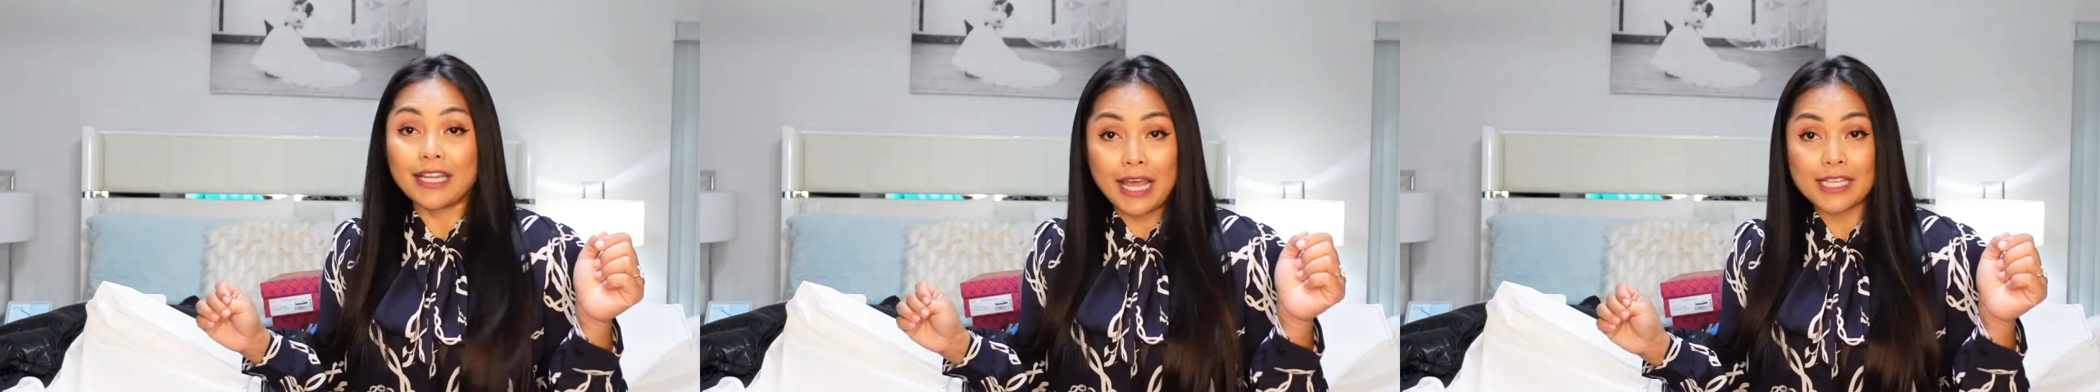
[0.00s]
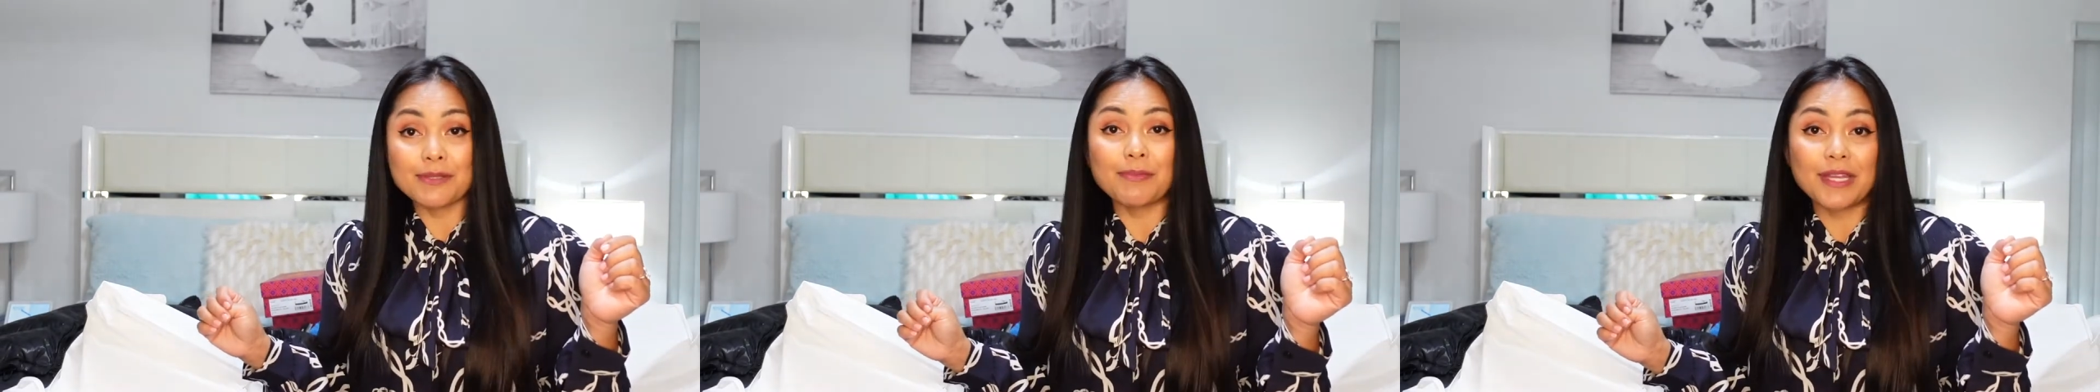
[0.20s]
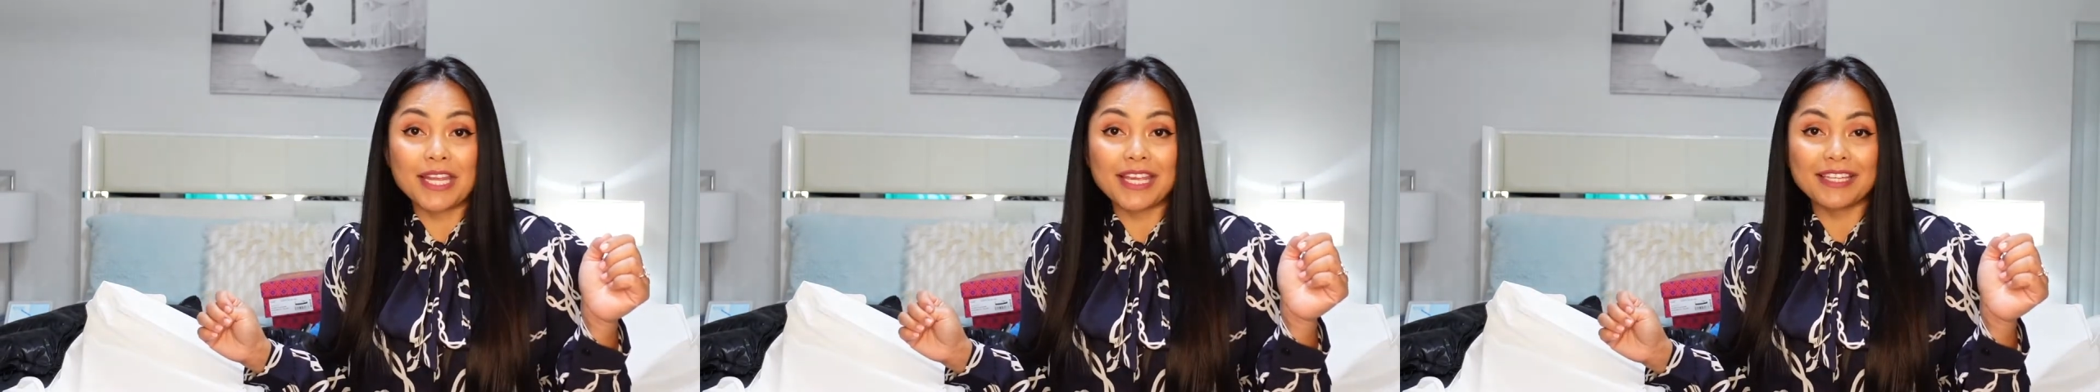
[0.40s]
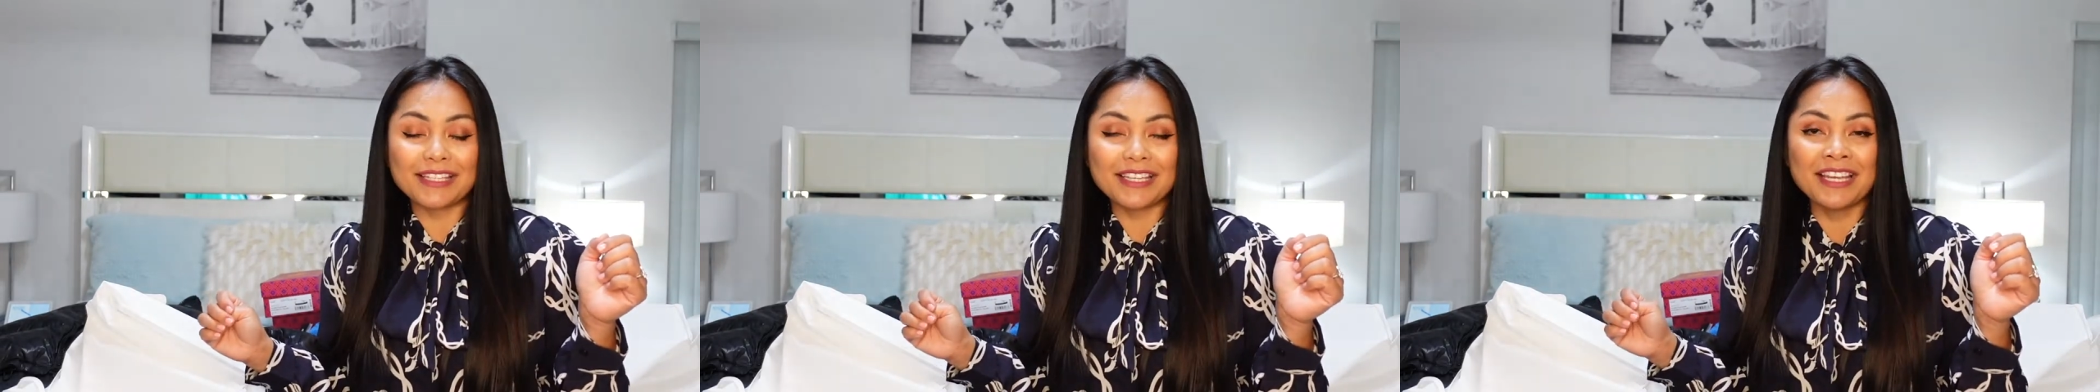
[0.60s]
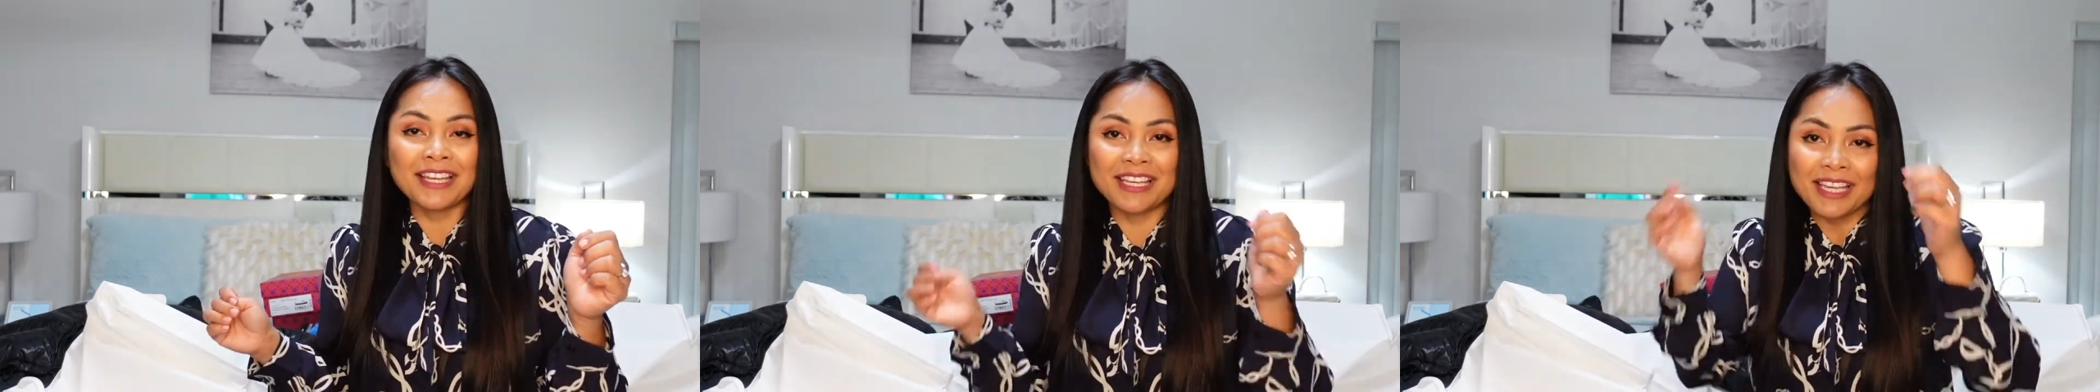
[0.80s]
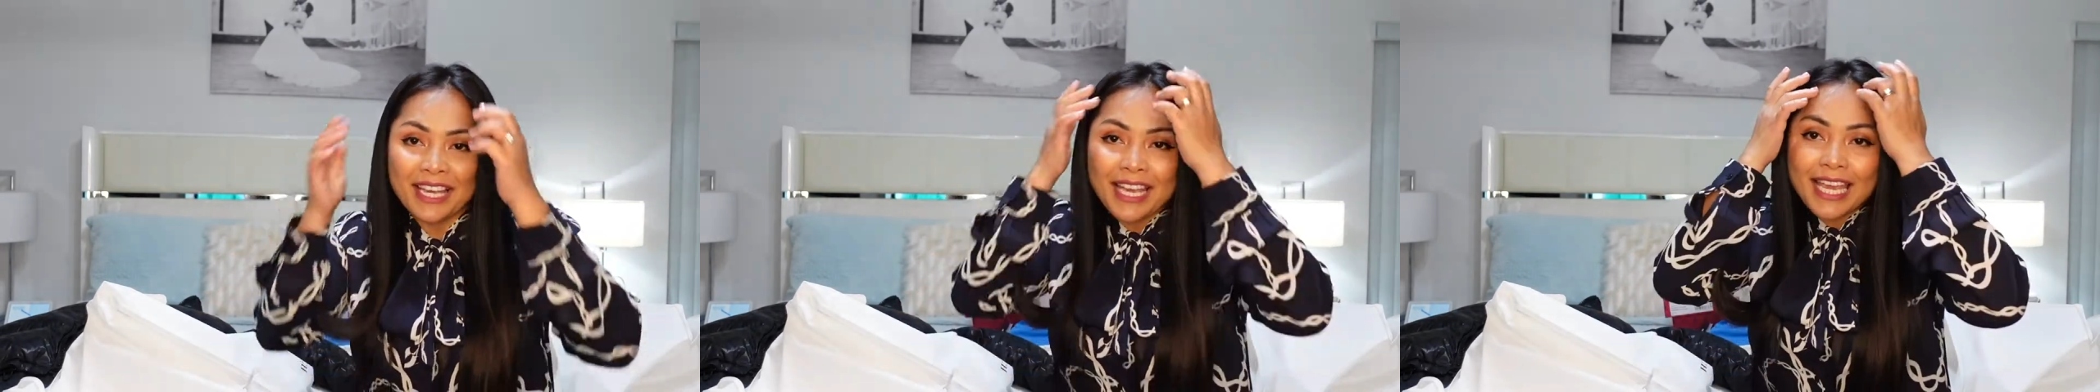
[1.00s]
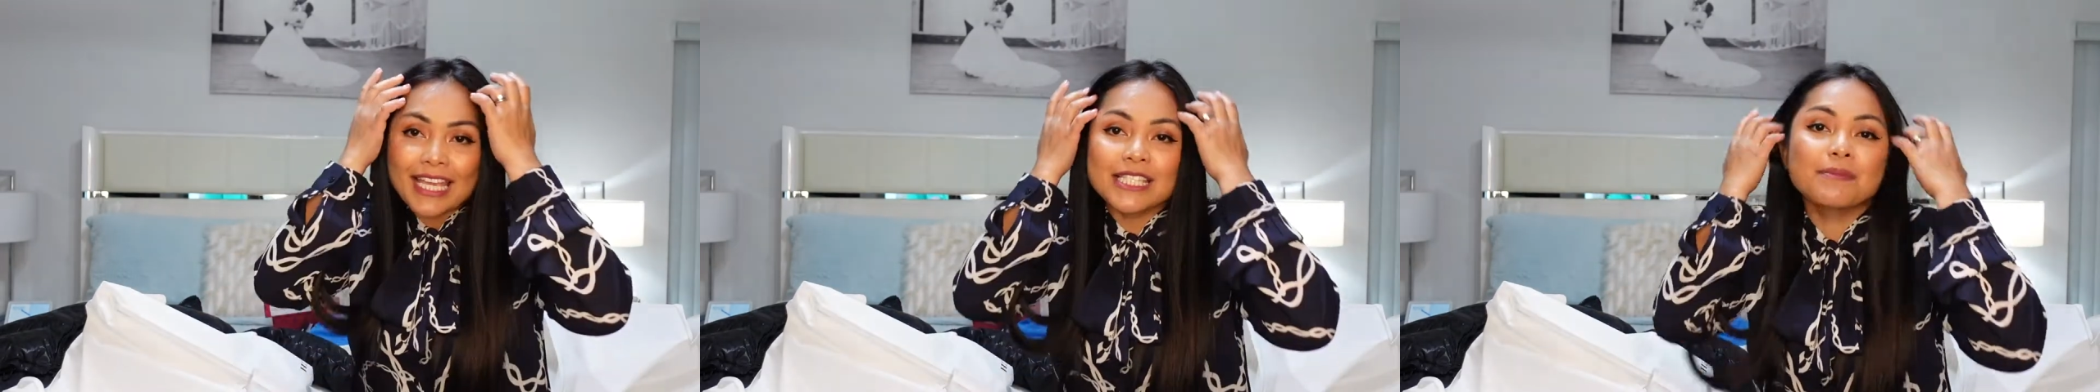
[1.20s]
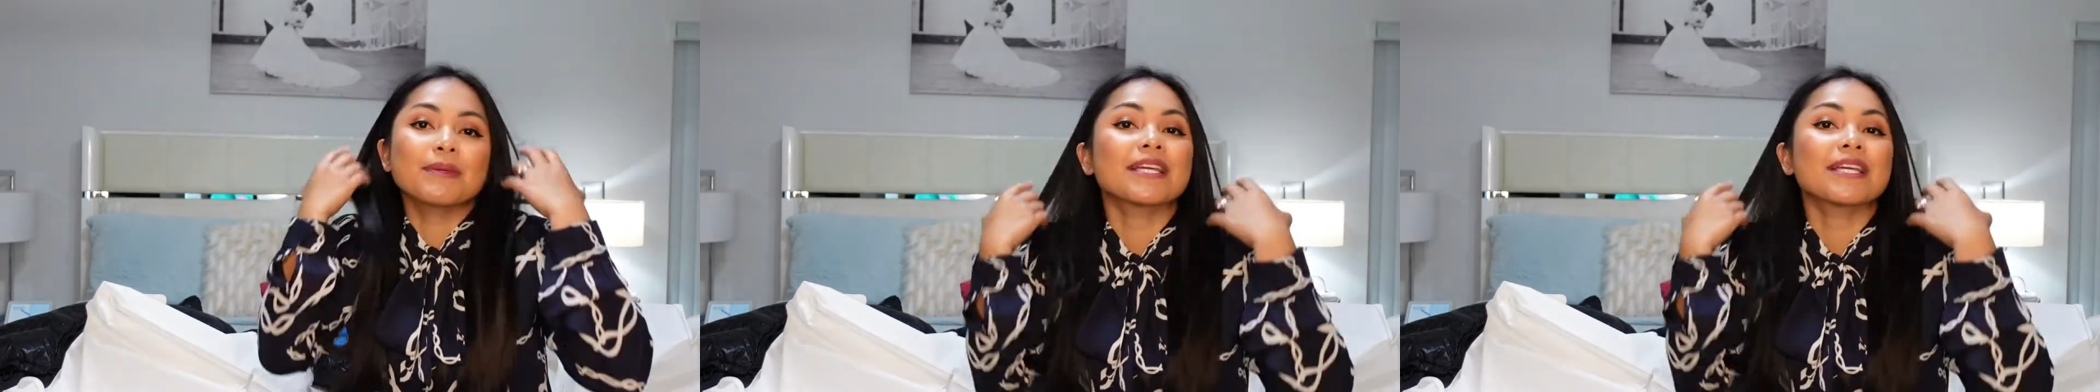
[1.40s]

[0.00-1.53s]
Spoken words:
last minute. It's